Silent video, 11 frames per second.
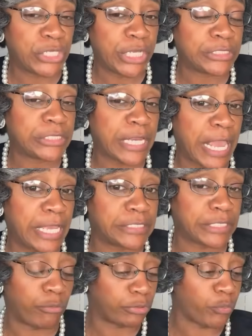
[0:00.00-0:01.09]
Just
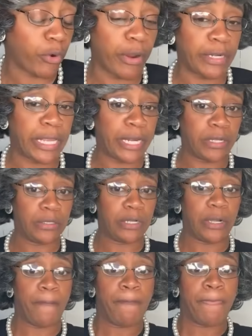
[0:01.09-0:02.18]
nasty and was wearing that
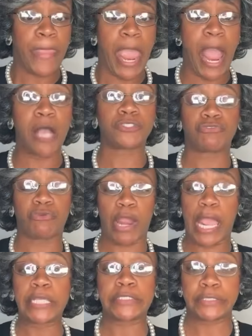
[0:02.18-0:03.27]
house
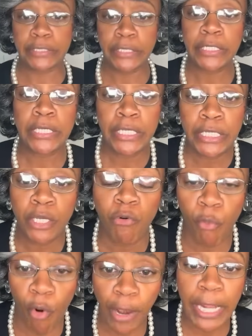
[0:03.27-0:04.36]
dress.
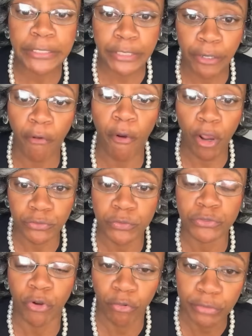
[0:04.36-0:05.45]
Wore that to the
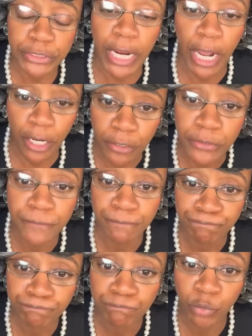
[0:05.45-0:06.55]
grocery store with y'all.
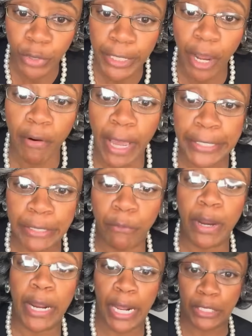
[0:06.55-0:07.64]
With no
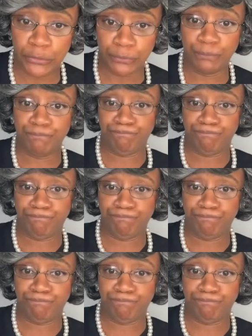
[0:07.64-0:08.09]
underwear on.